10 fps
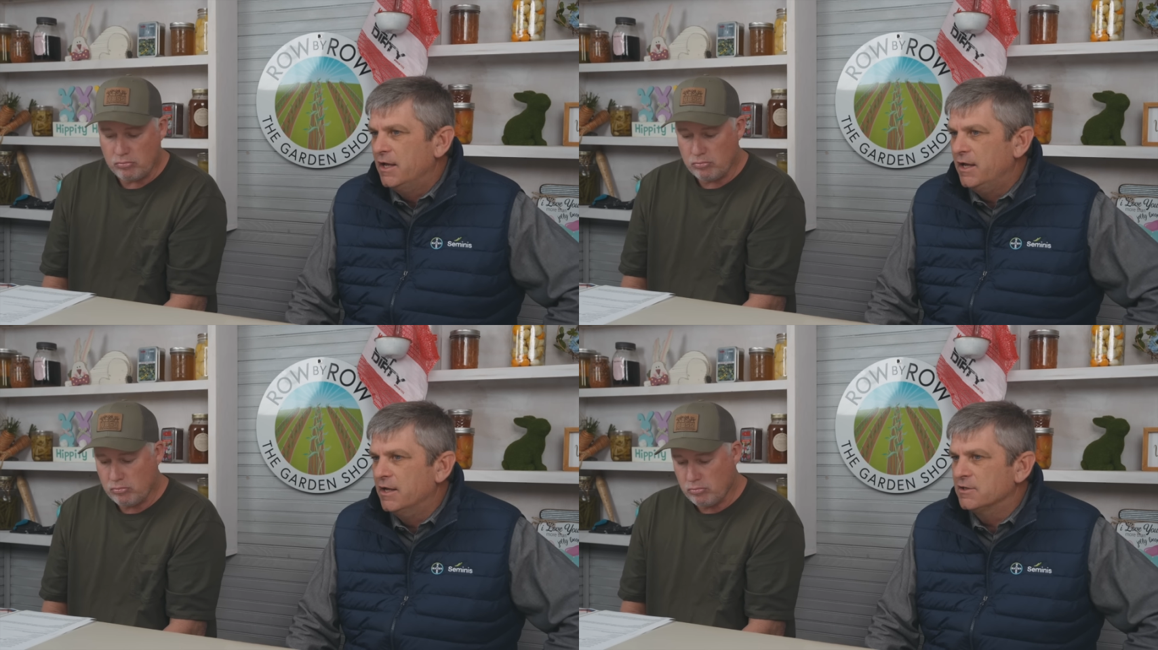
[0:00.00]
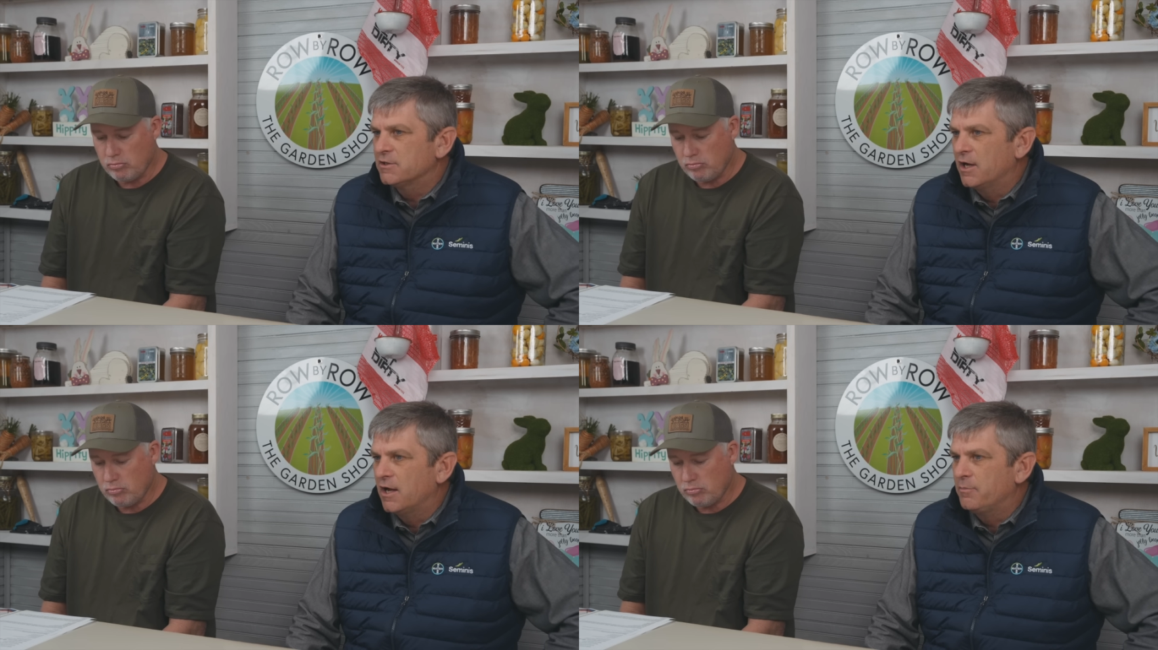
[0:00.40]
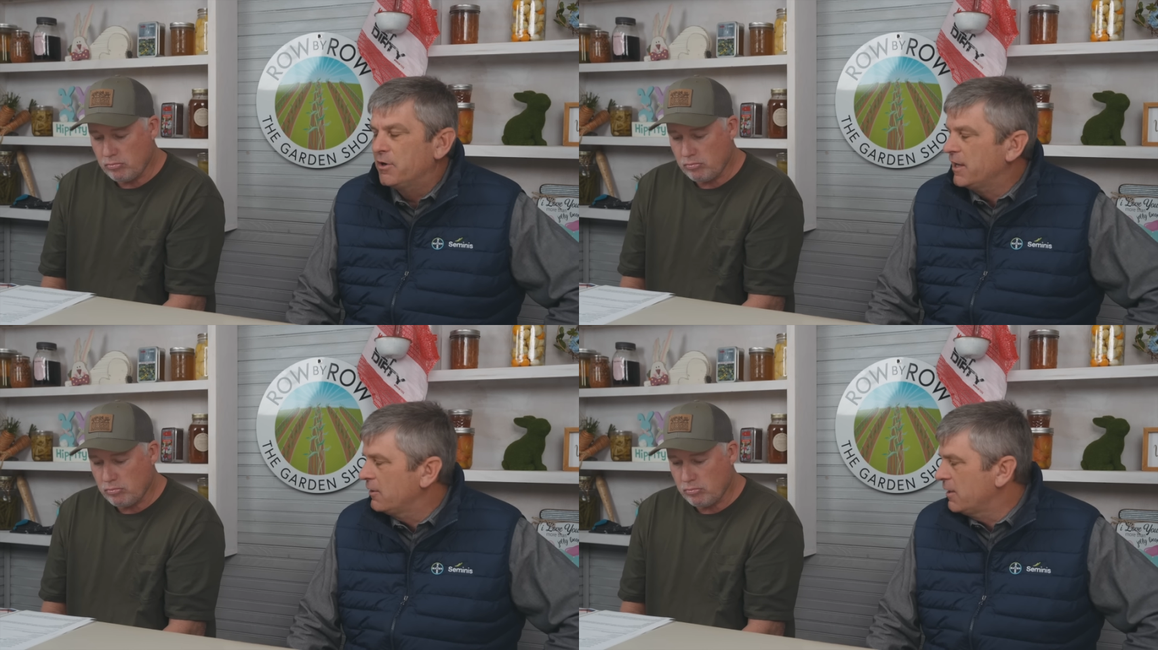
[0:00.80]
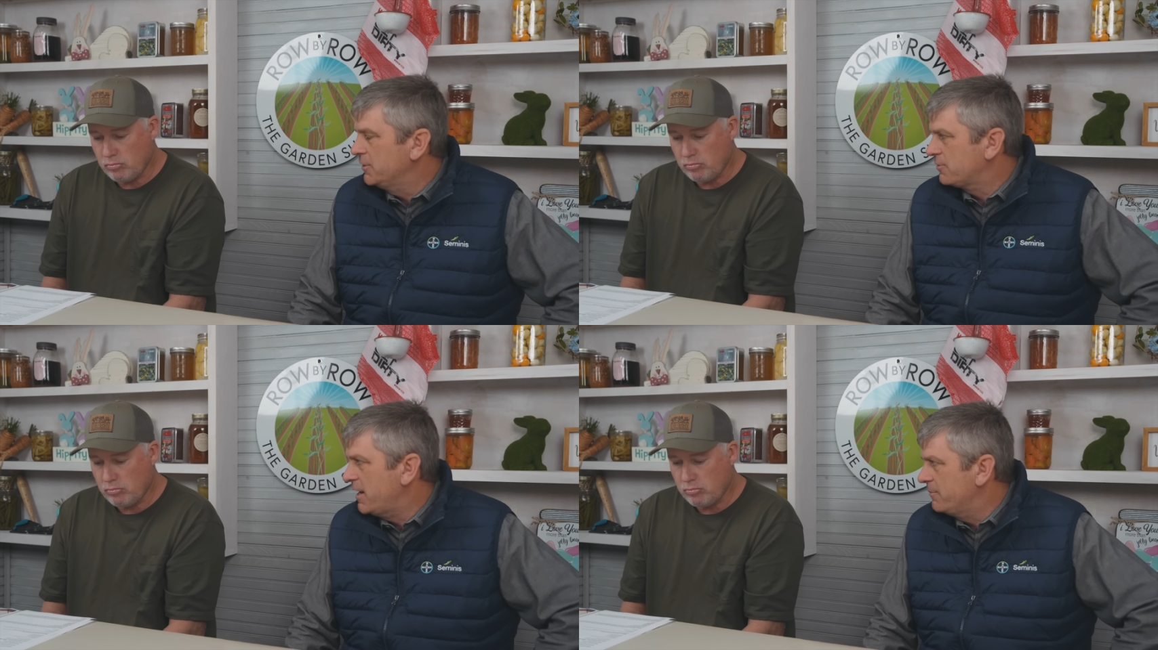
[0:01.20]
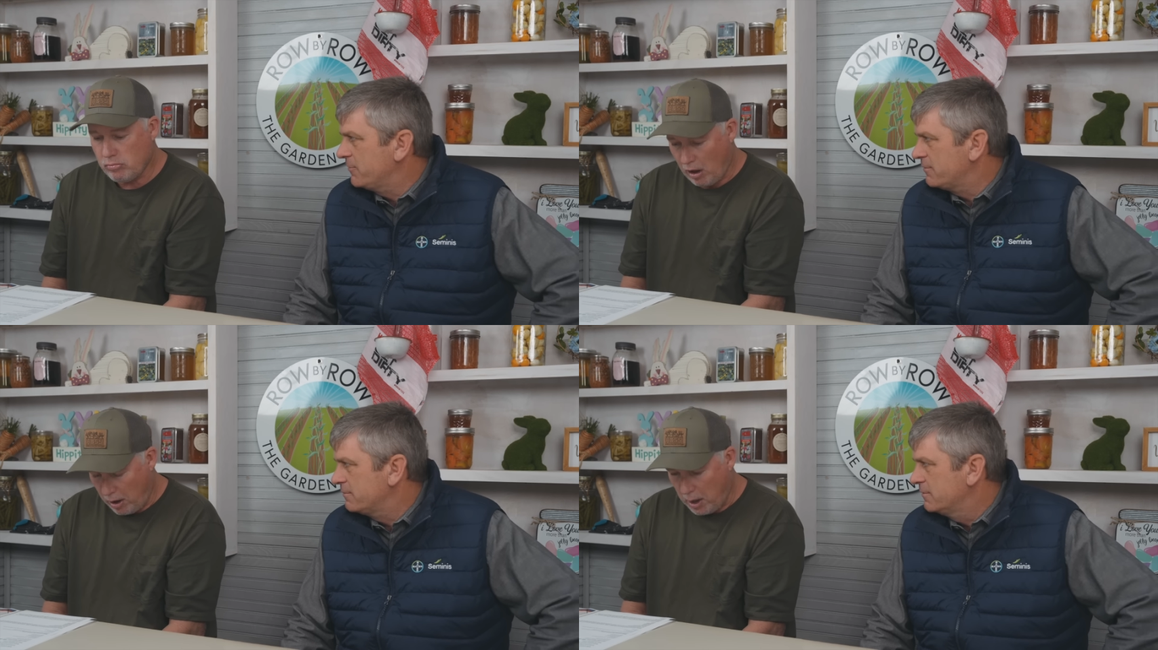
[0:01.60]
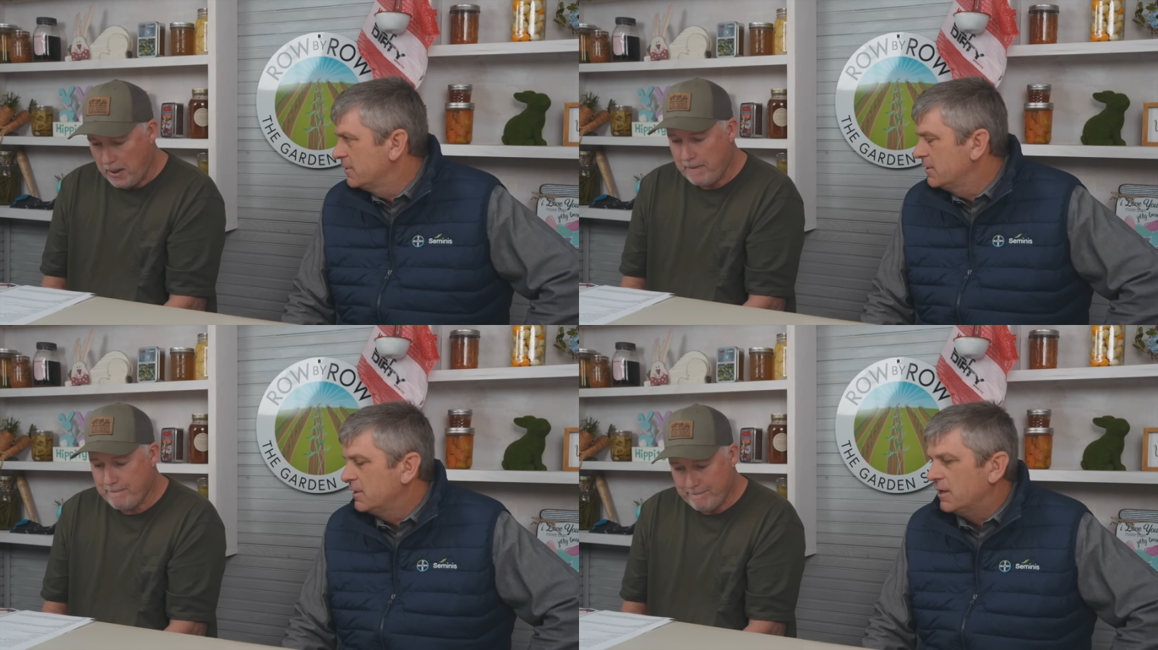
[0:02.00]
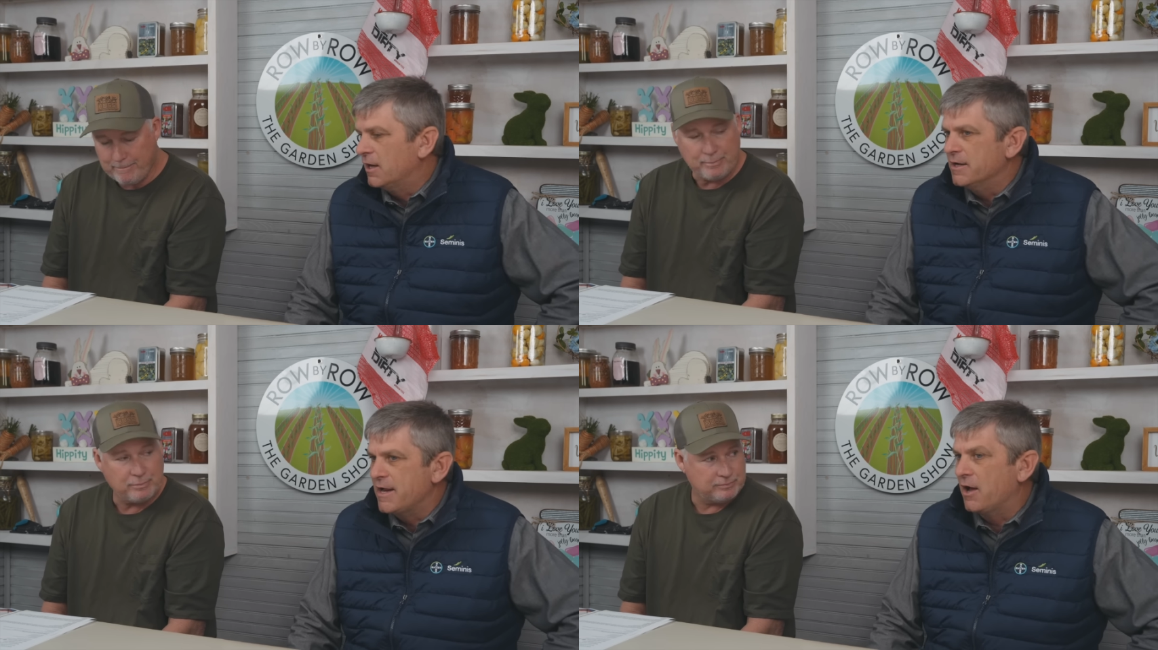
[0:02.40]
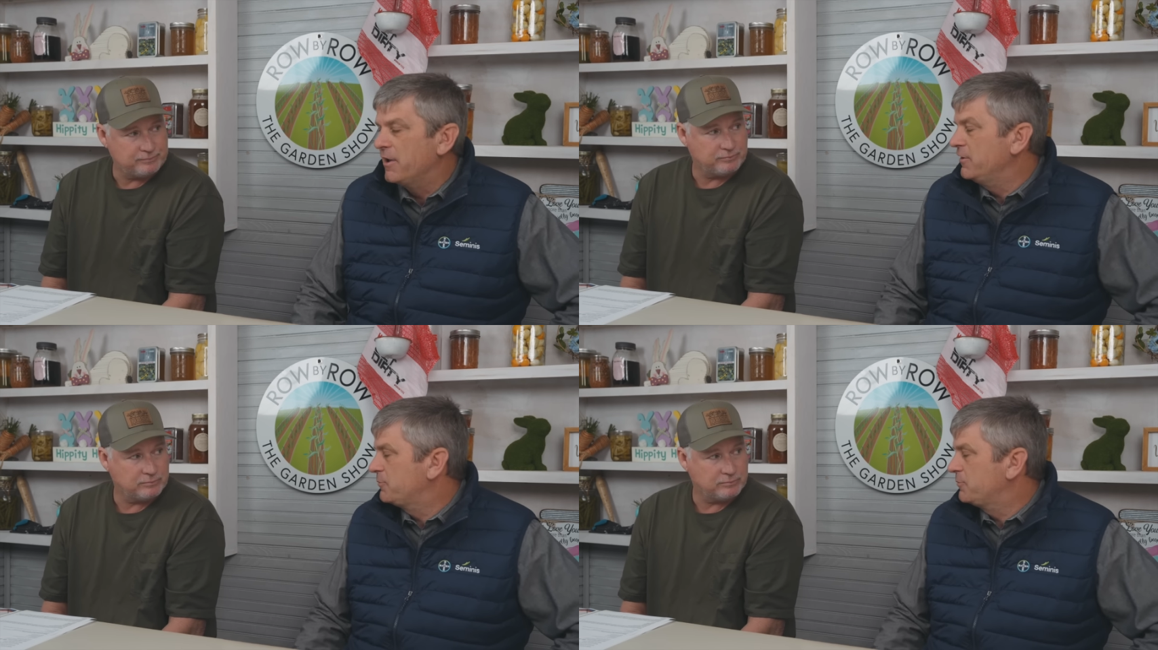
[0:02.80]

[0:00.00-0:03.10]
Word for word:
Speaker 1: is uh, putting out light traps, uh-huh. uh -huh. nowadays,